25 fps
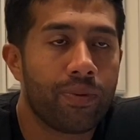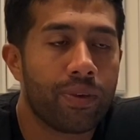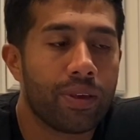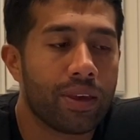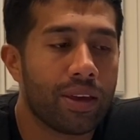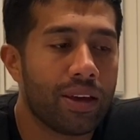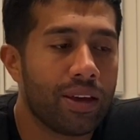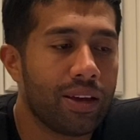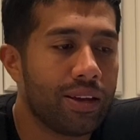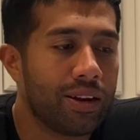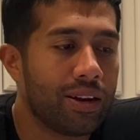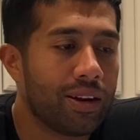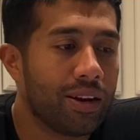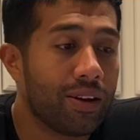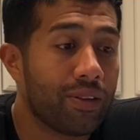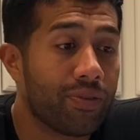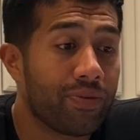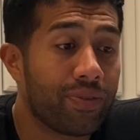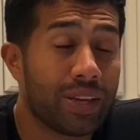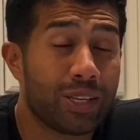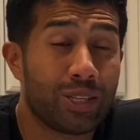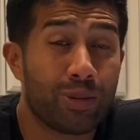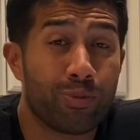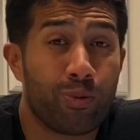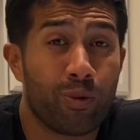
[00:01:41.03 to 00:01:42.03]
And
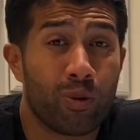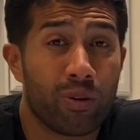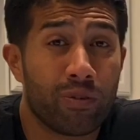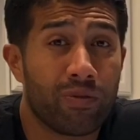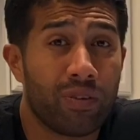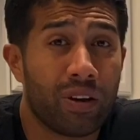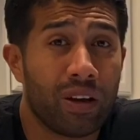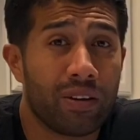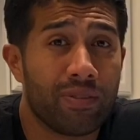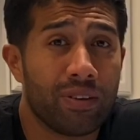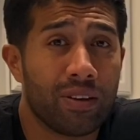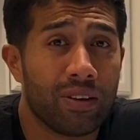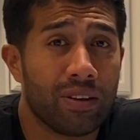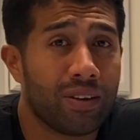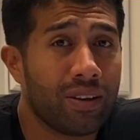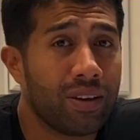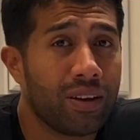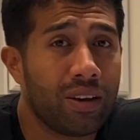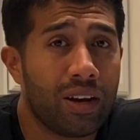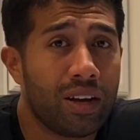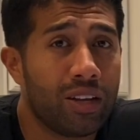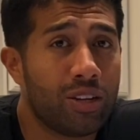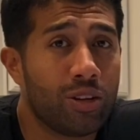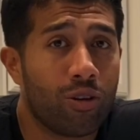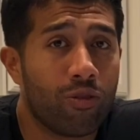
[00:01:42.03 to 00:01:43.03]
that's a 0.5 hit.
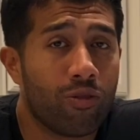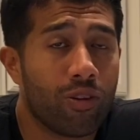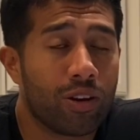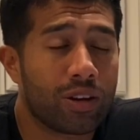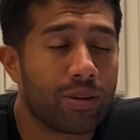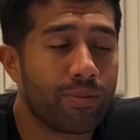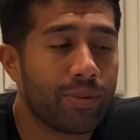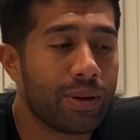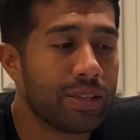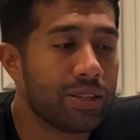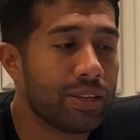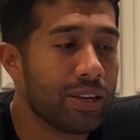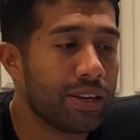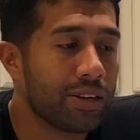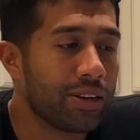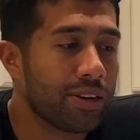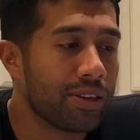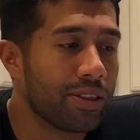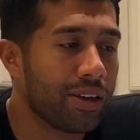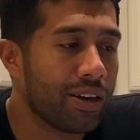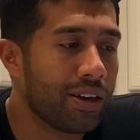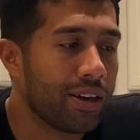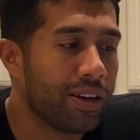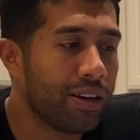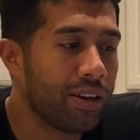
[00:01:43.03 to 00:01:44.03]
I don't recommend taking
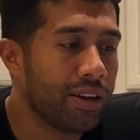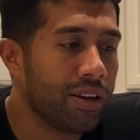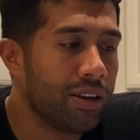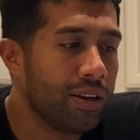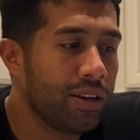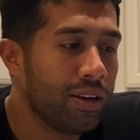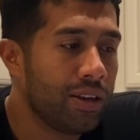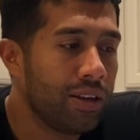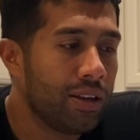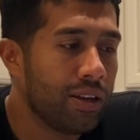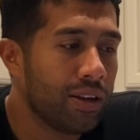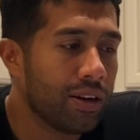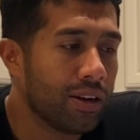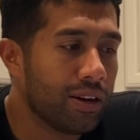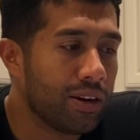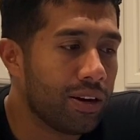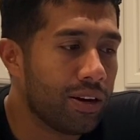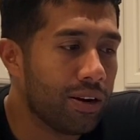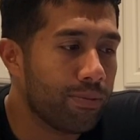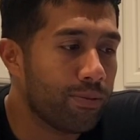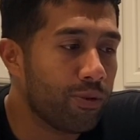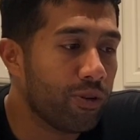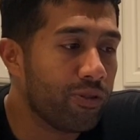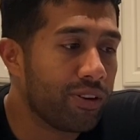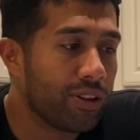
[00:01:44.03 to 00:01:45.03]
that.
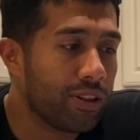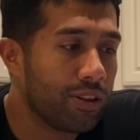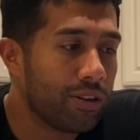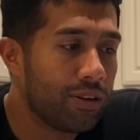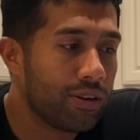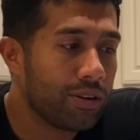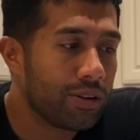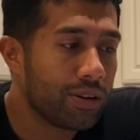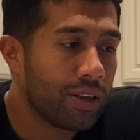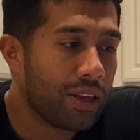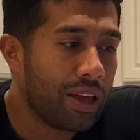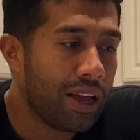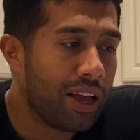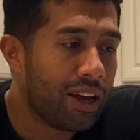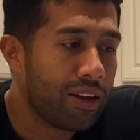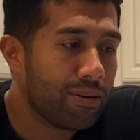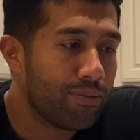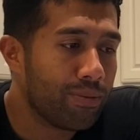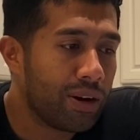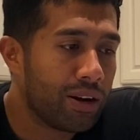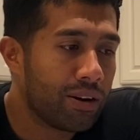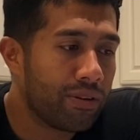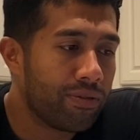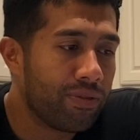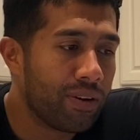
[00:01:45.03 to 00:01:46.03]
Moving along, add,
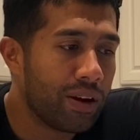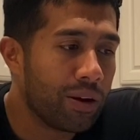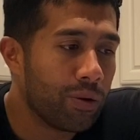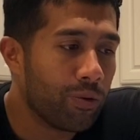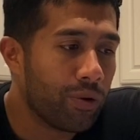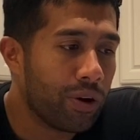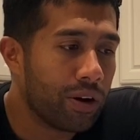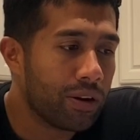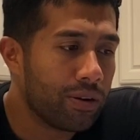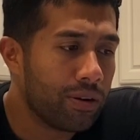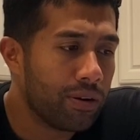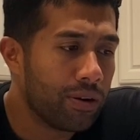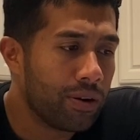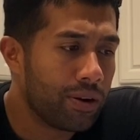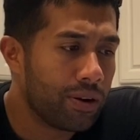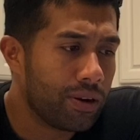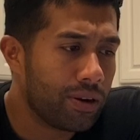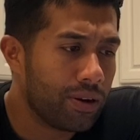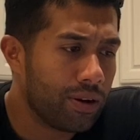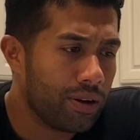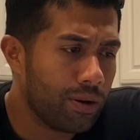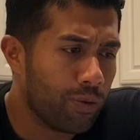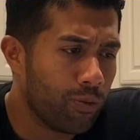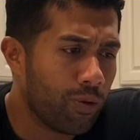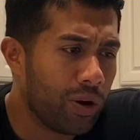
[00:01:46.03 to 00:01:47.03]
modify
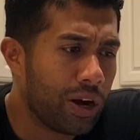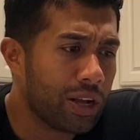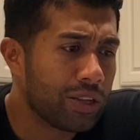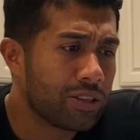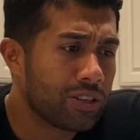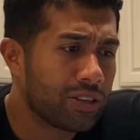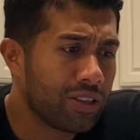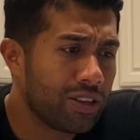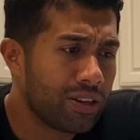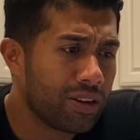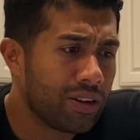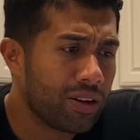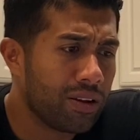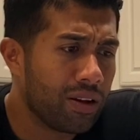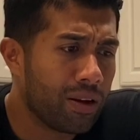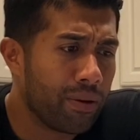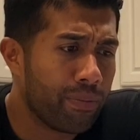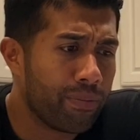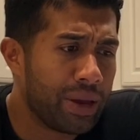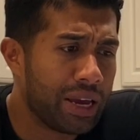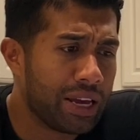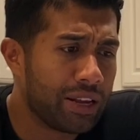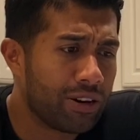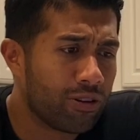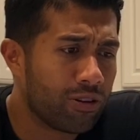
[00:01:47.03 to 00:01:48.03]
Watts link, a
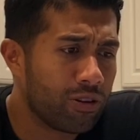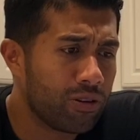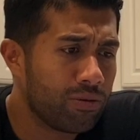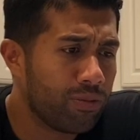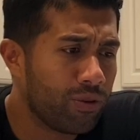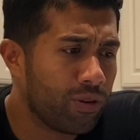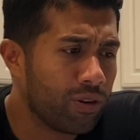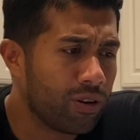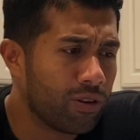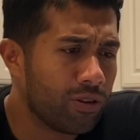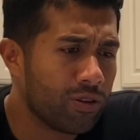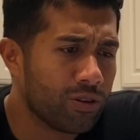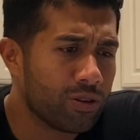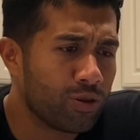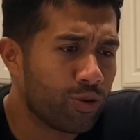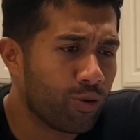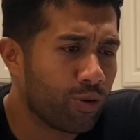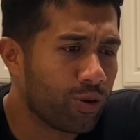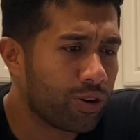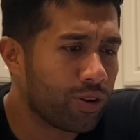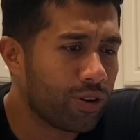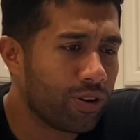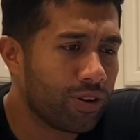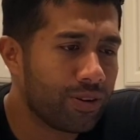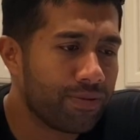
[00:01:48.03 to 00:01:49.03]
panhard bar, or a
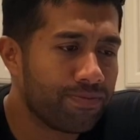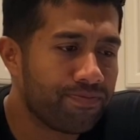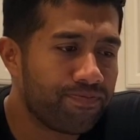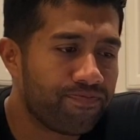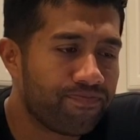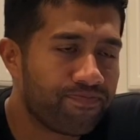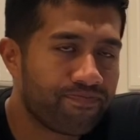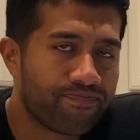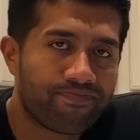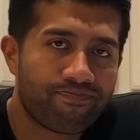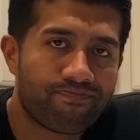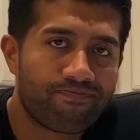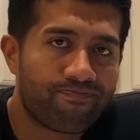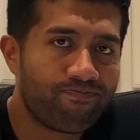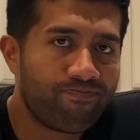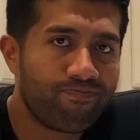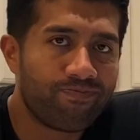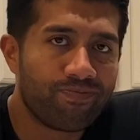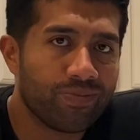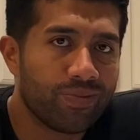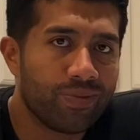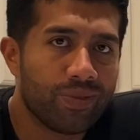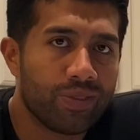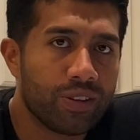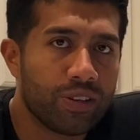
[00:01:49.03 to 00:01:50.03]
torque arm.
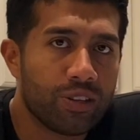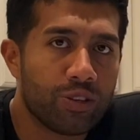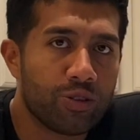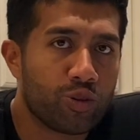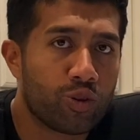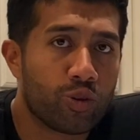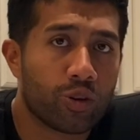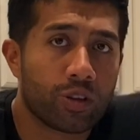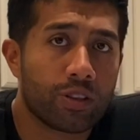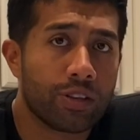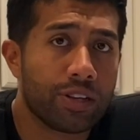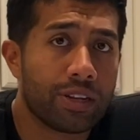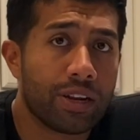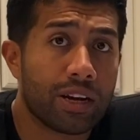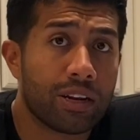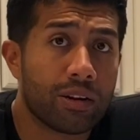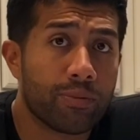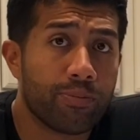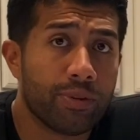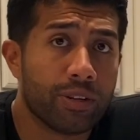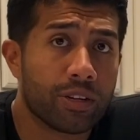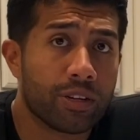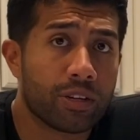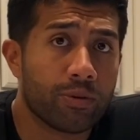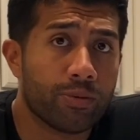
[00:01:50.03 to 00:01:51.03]
Strictly not
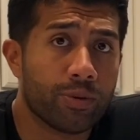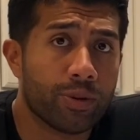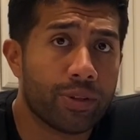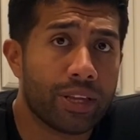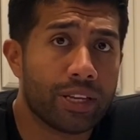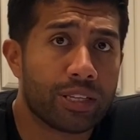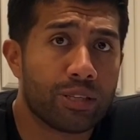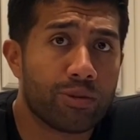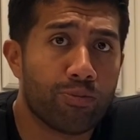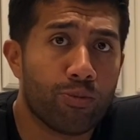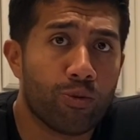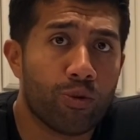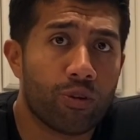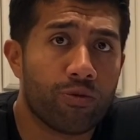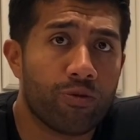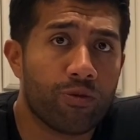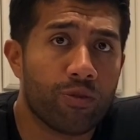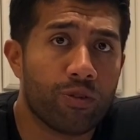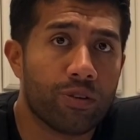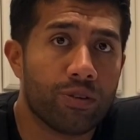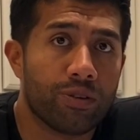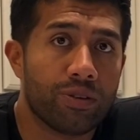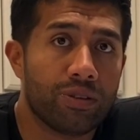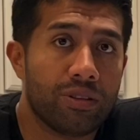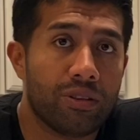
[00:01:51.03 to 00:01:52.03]
applicable. That's more
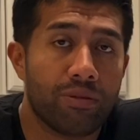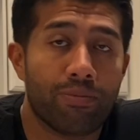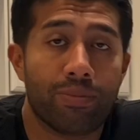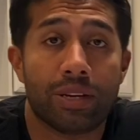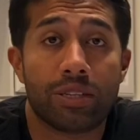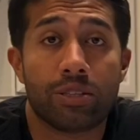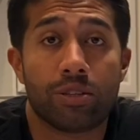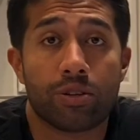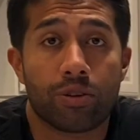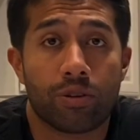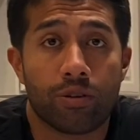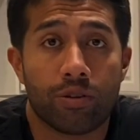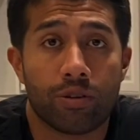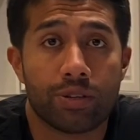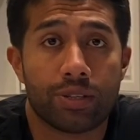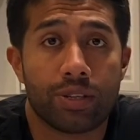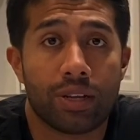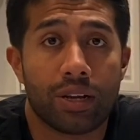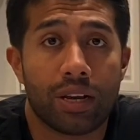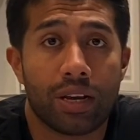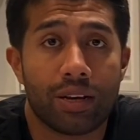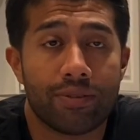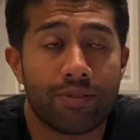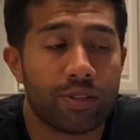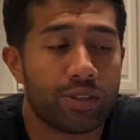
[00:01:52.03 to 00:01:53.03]
for domestic cars
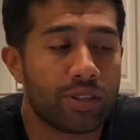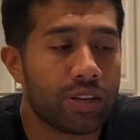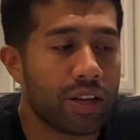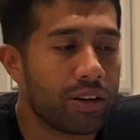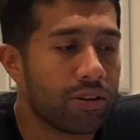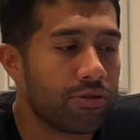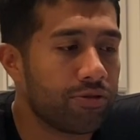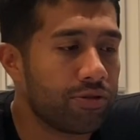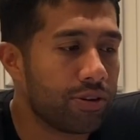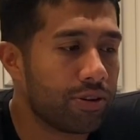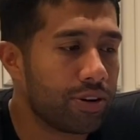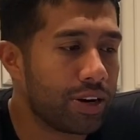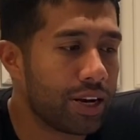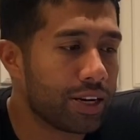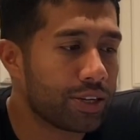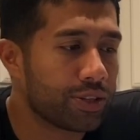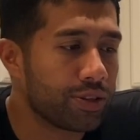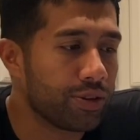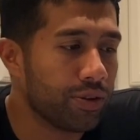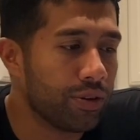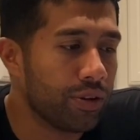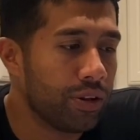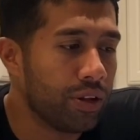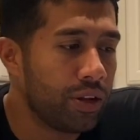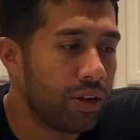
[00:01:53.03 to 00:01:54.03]
that have a solid rear axle.